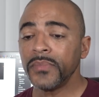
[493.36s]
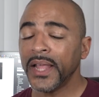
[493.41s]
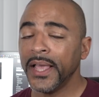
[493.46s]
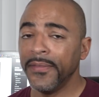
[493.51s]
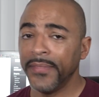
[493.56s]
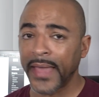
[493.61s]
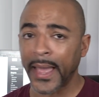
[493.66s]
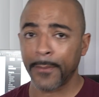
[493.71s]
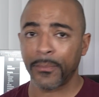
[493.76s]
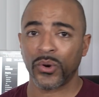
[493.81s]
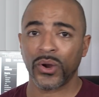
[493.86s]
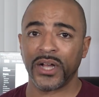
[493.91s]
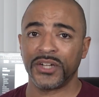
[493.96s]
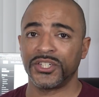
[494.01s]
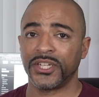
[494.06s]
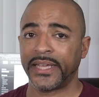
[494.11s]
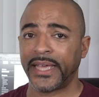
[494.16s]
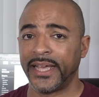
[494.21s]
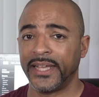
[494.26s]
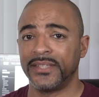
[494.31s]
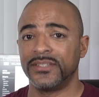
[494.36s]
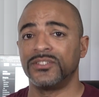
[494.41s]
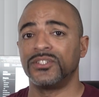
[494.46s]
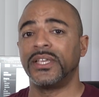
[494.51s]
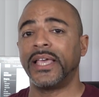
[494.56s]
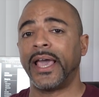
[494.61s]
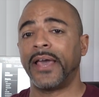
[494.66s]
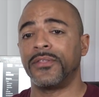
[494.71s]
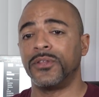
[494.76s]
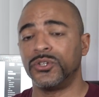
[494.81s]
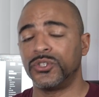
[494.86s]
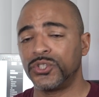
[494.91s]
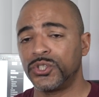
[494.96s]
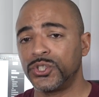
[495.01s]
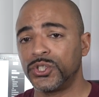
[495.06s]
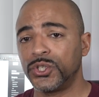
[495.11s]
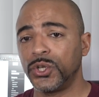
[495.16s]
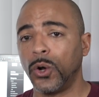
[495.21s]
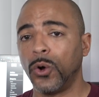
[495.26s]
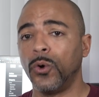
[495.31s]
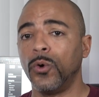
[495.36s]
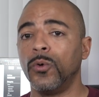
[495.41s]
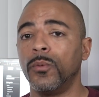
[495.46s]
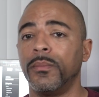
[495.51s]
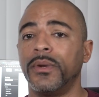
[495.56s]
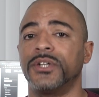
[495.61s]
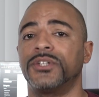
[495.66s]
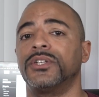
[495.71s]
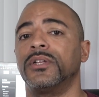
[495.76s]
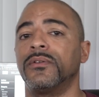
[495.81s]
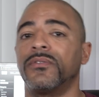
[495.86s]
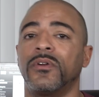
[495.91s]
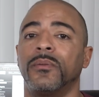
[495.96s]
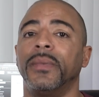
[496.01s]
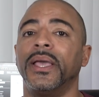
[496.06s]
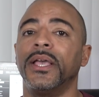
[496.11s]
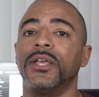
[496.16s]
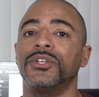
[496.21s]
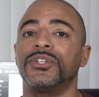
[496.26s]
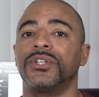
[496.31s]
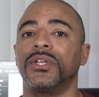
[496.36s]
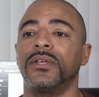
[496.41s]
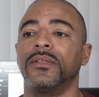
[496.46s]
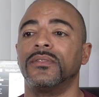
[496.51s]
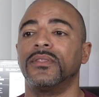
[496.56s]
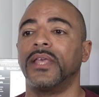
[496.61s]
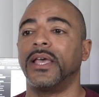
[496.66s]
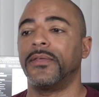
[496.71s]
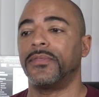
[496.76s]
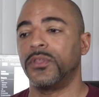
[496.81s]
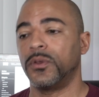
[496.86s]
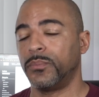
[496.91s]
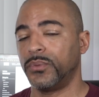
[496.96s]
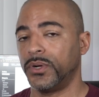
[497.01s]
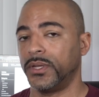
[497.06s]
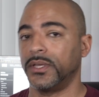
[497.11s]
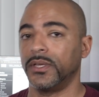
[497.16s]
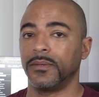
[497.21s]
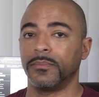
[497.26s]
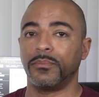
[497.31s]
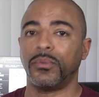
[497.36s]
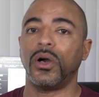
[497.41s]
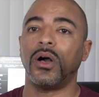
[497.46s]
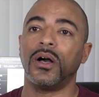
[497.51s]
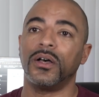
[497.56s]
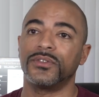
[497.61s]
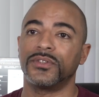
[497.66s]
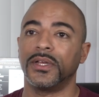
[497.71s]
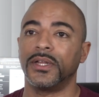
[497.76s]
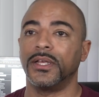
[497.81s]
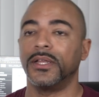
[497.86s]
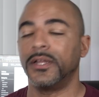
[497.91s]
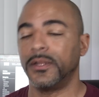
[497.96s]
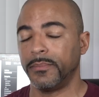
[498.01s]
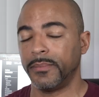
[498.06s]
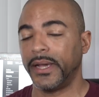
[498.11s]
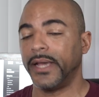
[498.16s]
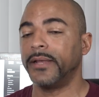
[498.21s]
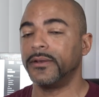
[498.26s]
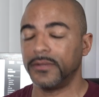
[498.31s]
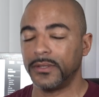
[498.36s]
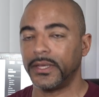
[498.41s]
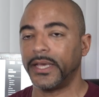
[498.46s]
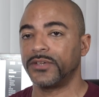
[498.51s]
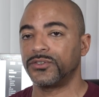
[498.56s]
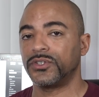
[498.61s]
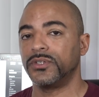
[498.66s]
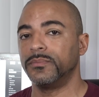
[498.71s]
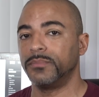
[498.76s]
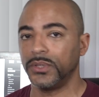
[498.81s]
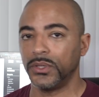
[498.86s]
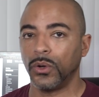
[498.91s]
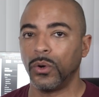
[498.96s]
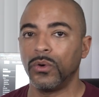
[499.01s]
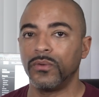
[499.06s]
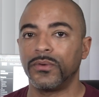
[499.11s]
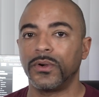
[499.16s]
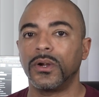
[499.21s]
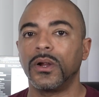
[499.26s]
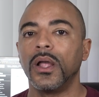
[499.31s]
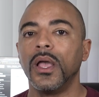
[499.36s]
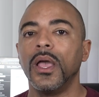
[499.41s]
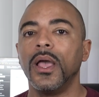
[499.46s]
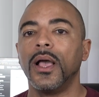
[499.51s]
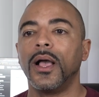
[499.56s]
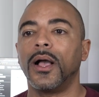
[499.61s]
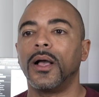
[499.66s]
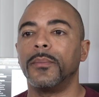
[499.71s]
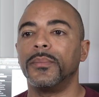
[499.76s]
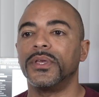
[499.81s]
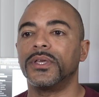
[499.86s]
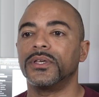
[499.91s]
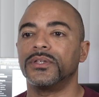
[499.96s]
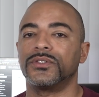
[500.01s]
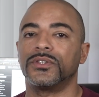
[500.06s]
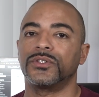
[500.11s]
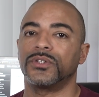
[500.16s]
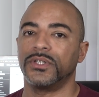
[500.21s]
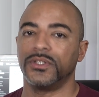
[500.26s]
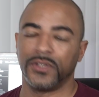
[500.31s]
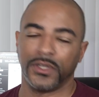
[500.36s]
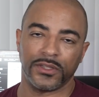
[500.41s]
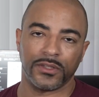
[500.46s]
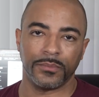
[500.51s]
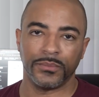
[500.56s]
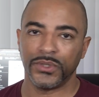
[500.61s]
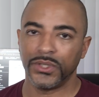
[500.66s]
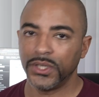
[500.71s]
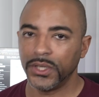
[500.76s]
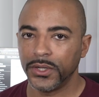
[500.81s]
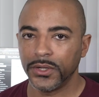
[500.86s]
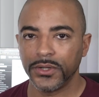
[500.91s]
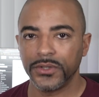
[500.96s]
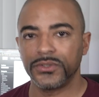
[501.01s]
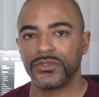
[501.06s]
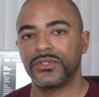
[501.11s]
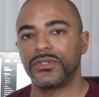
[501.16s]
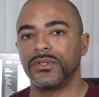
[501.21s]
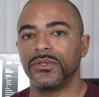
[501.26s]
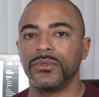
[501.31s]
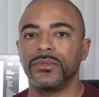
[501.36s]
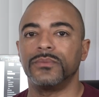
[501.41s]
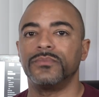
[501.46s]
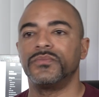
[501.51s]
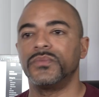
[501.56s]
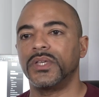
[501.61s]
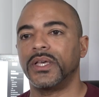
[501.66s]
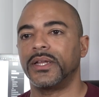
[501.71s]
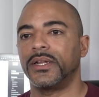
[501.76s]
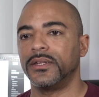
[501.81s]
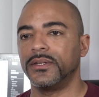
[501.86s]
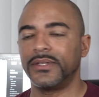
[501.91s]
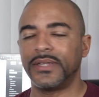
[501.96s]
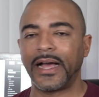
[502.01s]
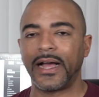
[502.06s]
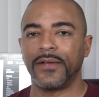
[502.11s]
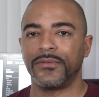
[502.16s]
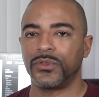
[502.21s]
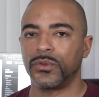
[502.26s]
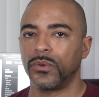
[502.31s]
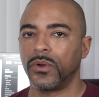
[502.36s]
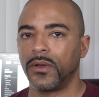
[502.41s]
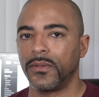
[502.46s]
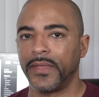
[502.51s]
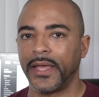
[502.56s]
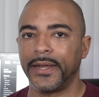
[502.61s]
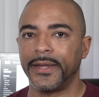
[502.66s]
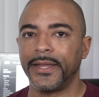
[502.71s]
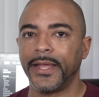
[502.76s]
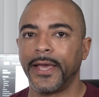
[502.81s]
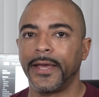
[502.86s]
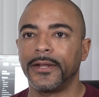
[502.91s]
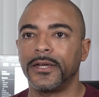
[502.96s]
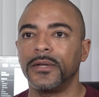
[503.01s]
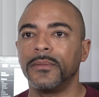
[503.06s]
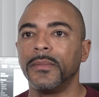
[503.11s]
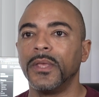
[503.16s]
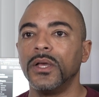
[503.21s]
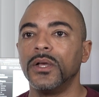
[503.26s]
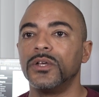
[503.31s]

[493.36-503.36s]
And that project has gathered so much information that they're putting a pause on it. It might actually be over because it's going to take them years to kind of dive through all that data.